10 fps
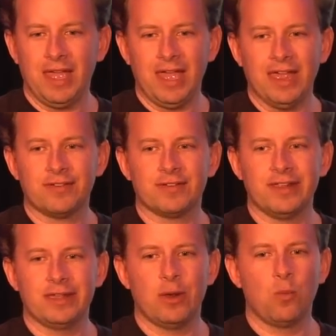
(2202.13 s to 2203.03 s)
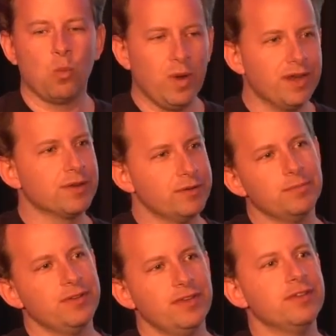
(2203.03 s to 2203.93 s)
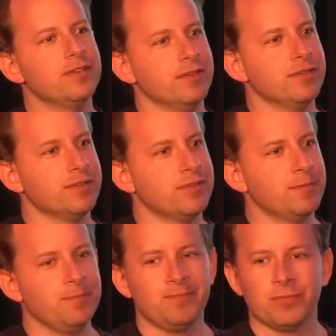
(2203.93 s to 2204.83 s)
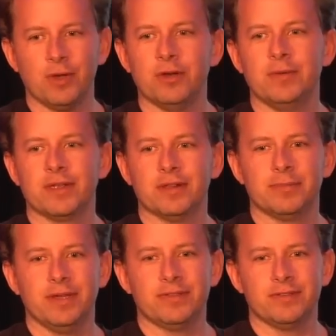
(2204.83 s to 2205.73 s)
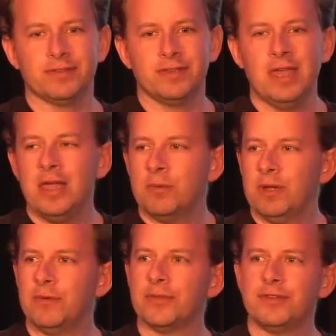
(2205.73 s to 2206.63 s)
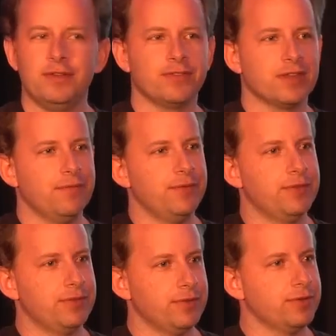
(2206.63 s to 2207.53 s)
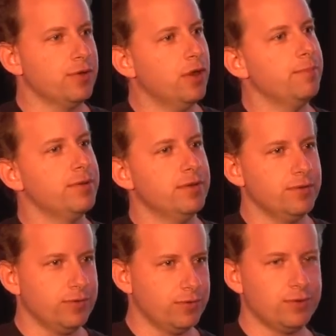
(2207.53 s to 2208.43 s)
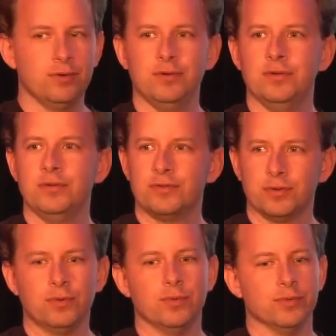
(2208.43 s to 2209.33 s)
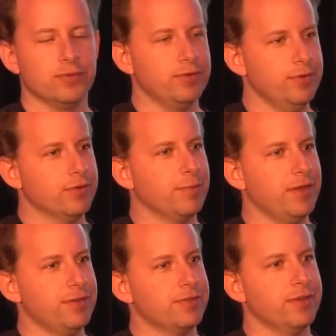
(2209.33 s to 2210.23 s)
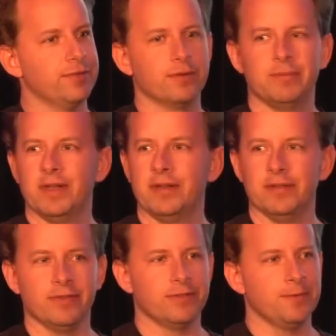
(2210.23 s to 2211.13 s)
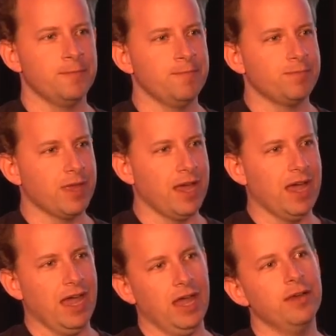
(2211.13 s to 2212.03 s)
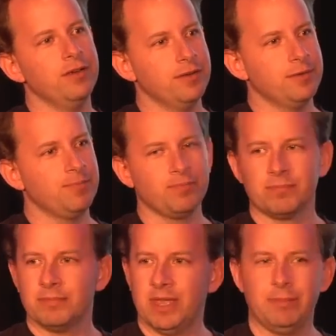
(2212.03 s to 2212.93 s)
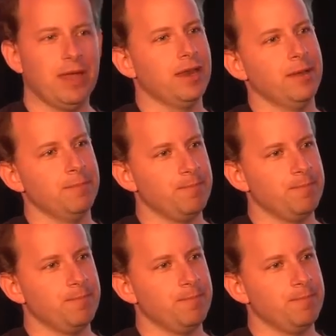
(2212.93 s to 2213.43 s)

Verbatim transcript: actually can win competitions on a regular basis. We've also discovered that the top two tools used by successful competitors uh, are R and MATLAB.